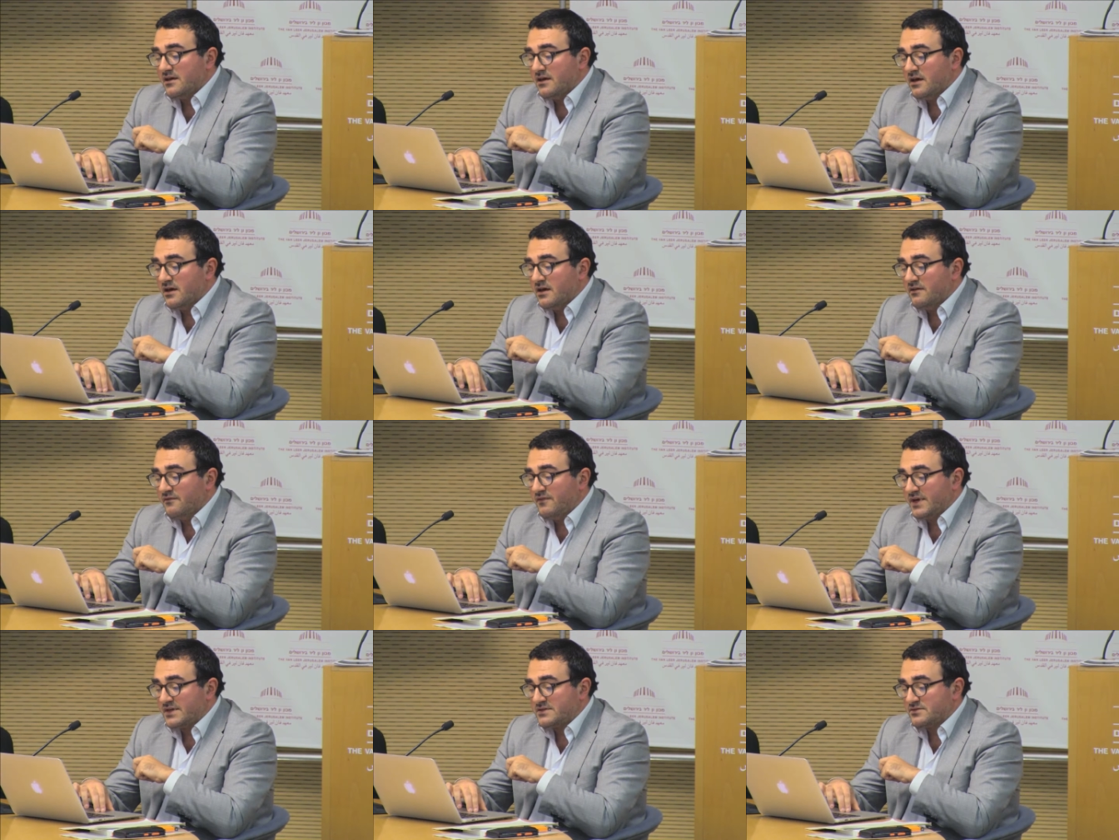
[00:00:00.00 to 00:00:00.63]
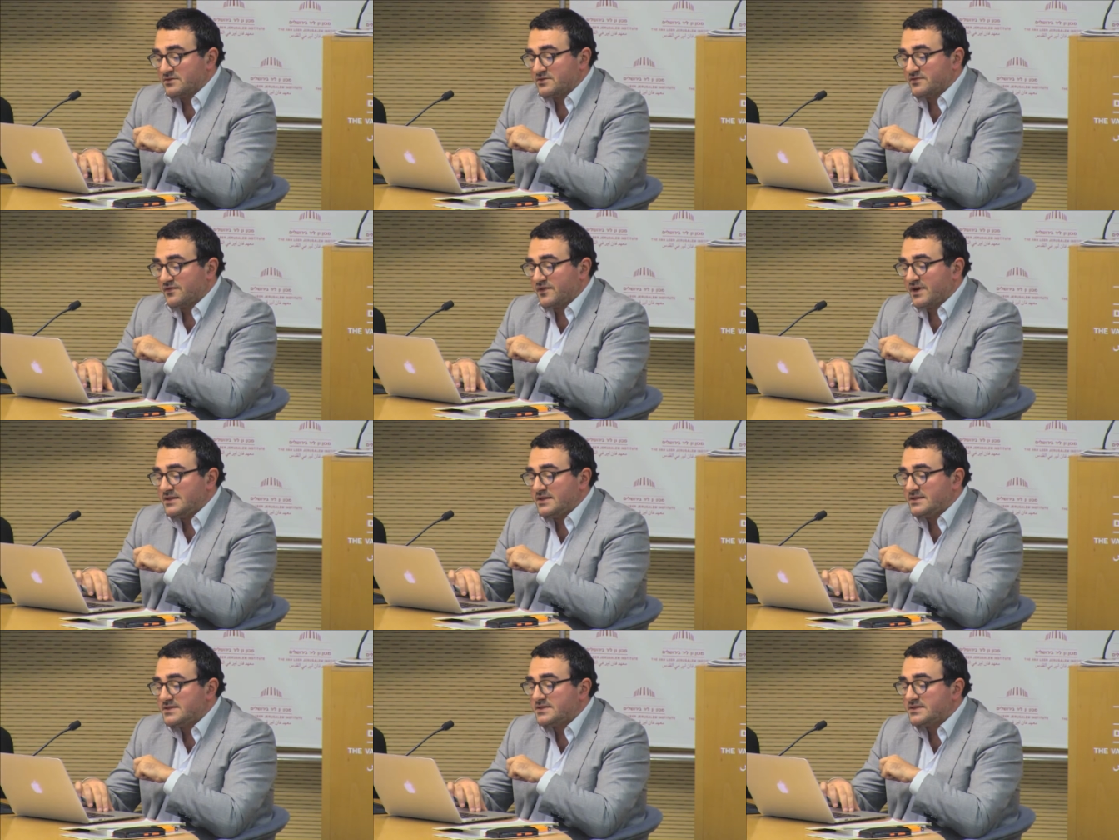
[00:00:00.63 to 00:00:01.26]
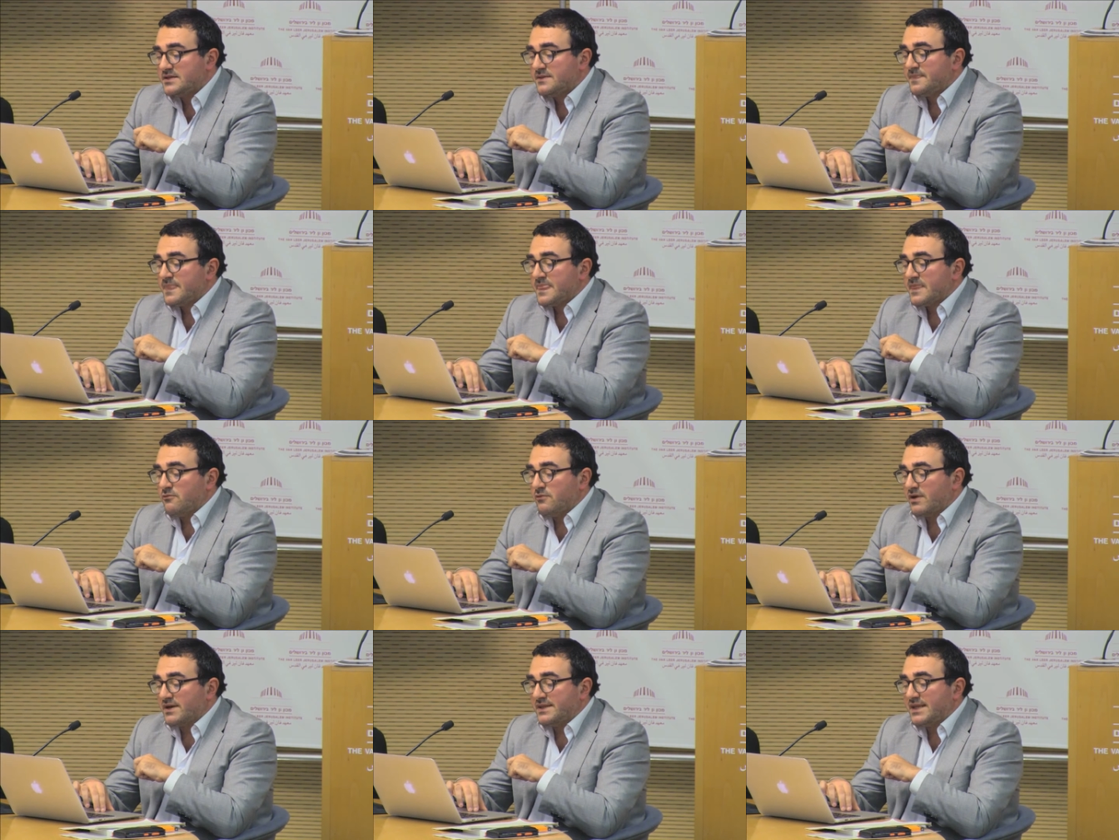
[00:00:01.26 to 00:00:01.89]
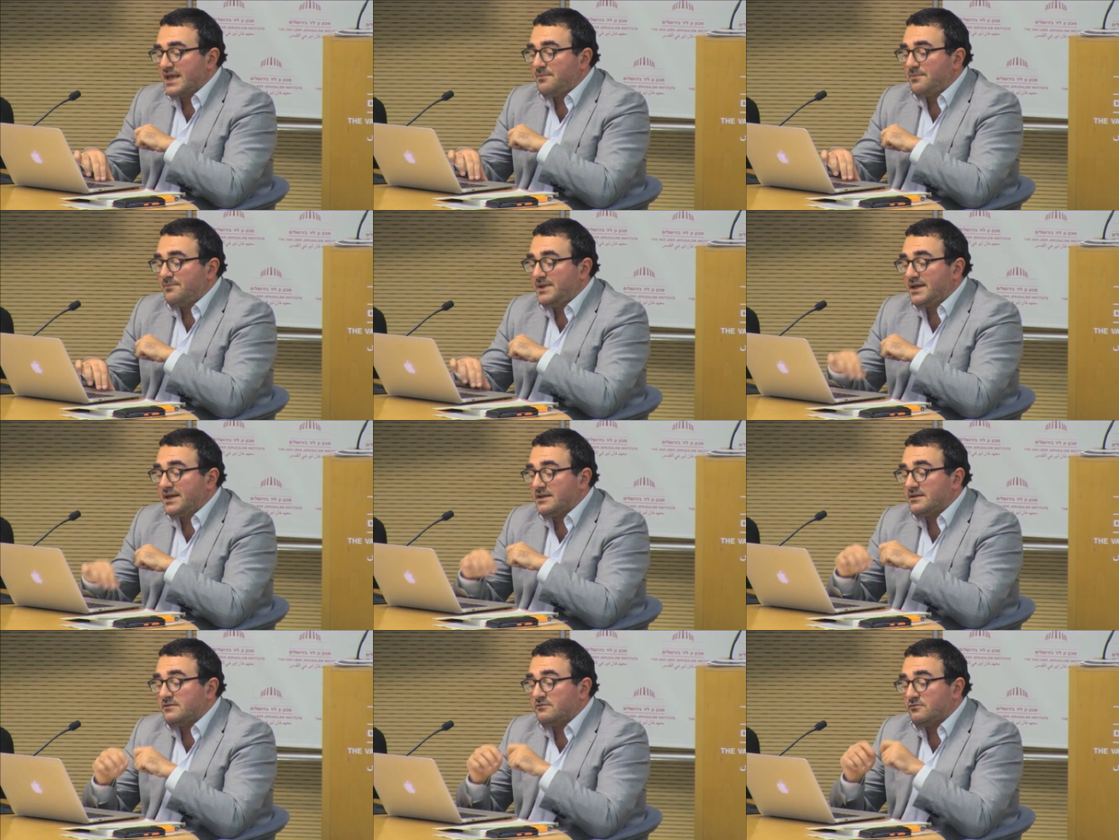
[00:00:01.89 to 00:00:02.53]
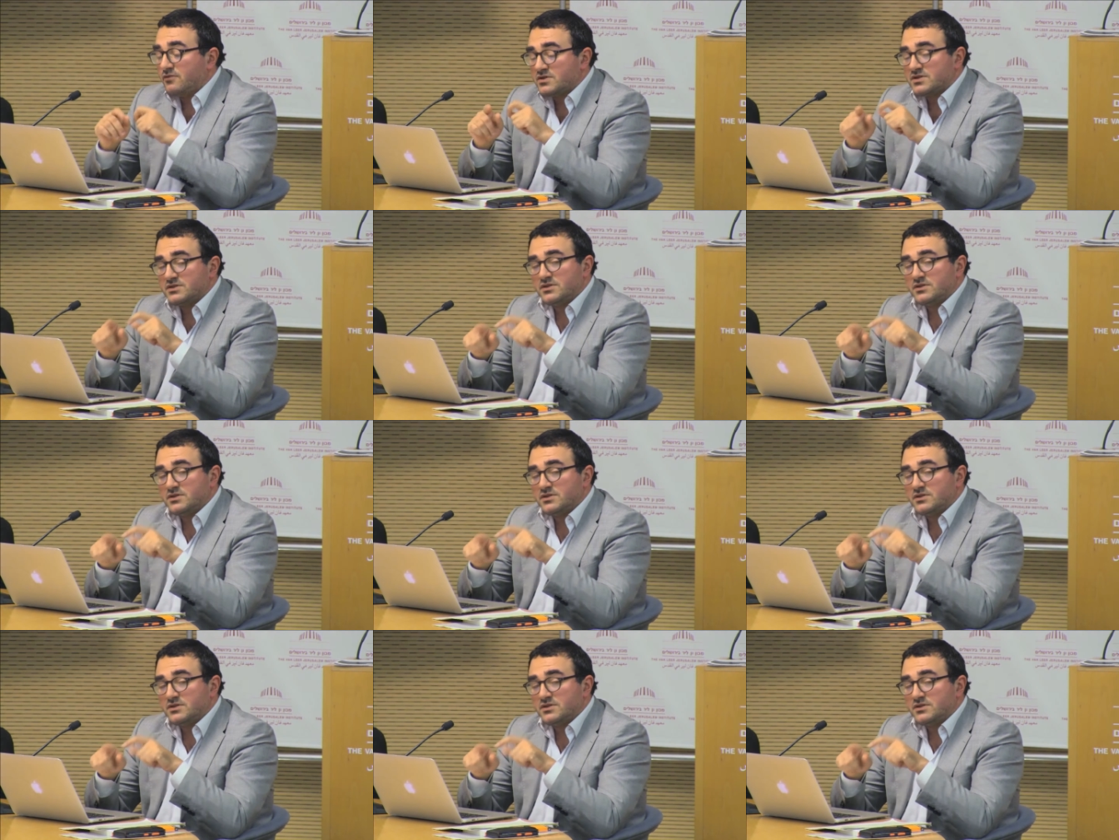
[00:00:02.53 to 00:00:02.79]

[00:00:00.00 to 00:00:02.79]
versus France, where the applicant